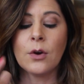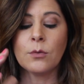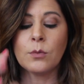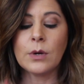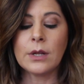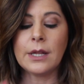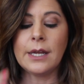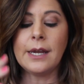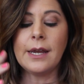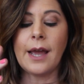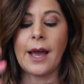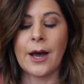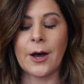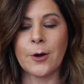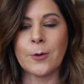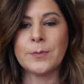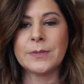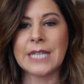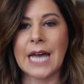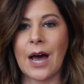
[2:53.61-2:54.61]
really
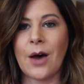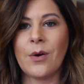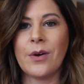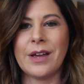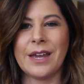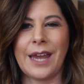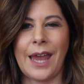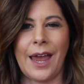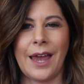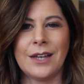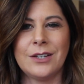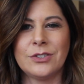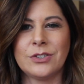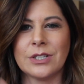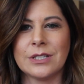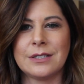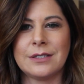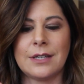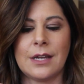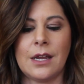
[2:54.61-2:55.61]
helps out, again,
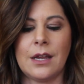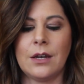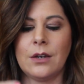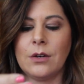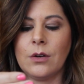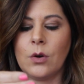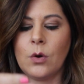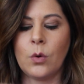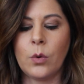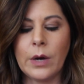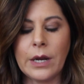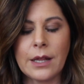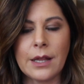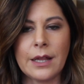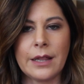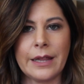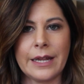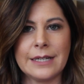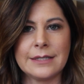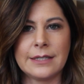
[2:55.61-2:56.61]
just in quickly
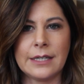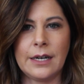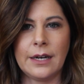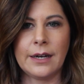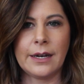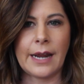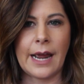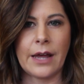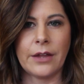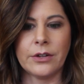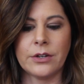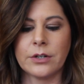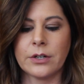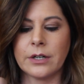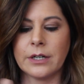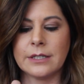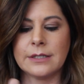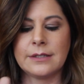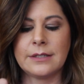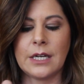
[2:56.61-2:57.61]
glancing at a calendar
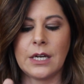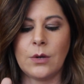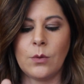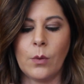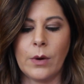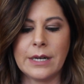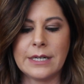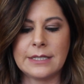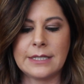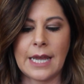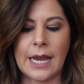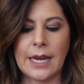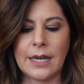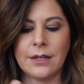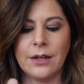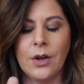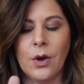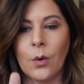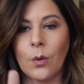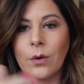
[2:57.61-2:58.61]
and seeing what
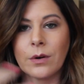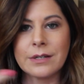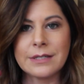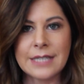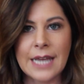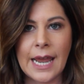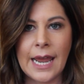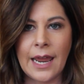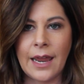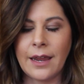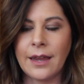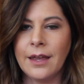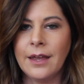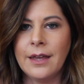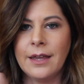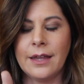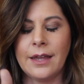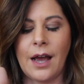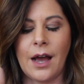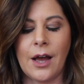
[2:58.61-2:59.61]
date or day
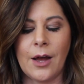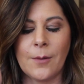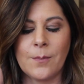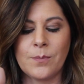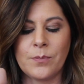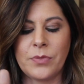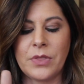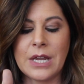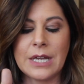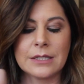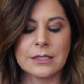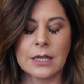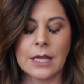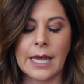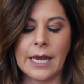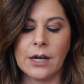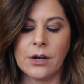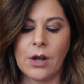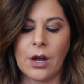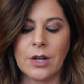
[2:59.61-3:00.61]
things land